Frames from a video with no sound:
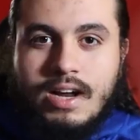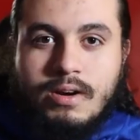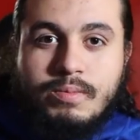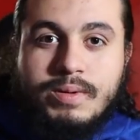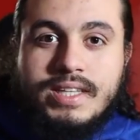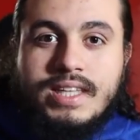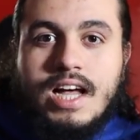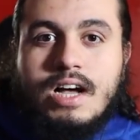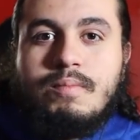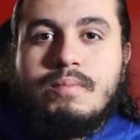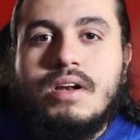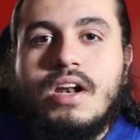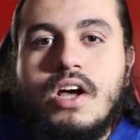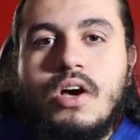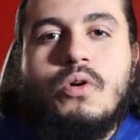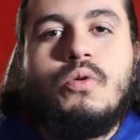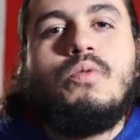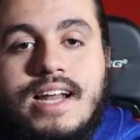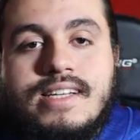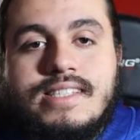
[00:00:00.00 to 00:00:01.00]
That'll be down
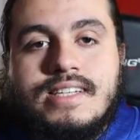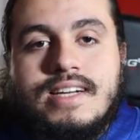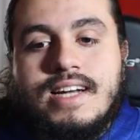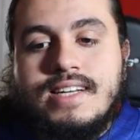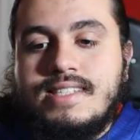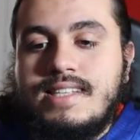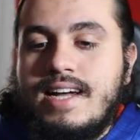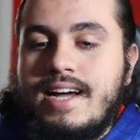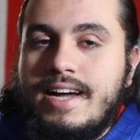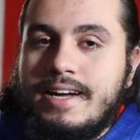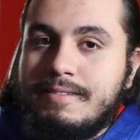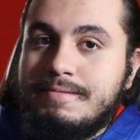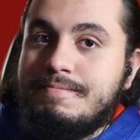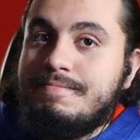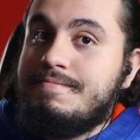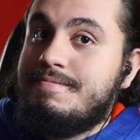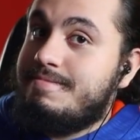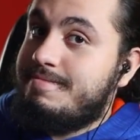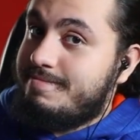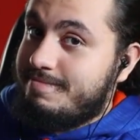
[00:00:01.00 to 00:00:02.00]
below. And until next time. Now
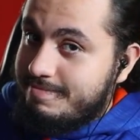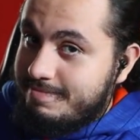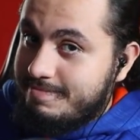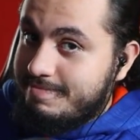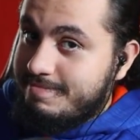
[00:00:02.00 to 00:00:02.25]
there's a